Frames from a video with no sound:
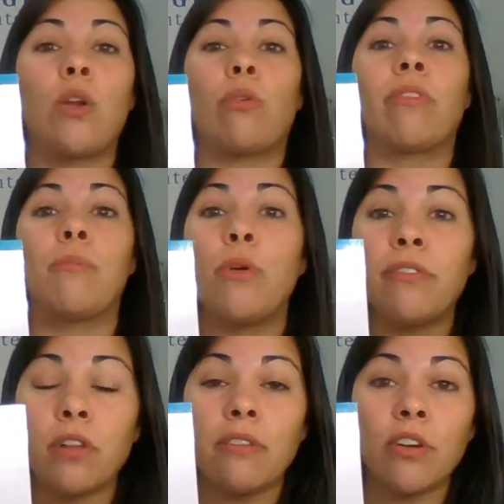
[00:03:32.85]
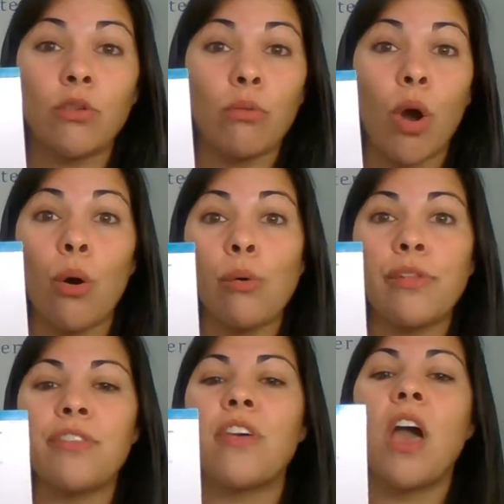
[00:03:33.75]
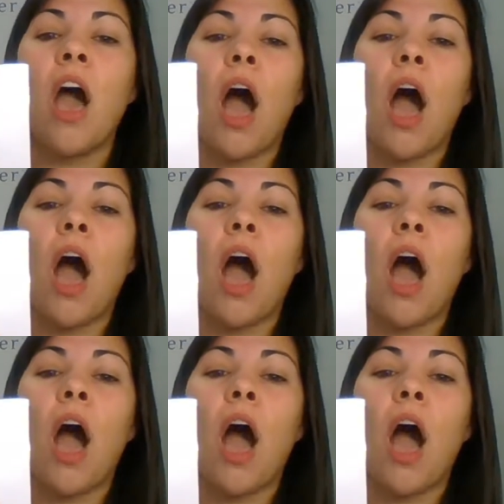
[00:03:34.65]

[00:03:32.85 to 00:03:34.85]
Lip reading: or removal of a growth,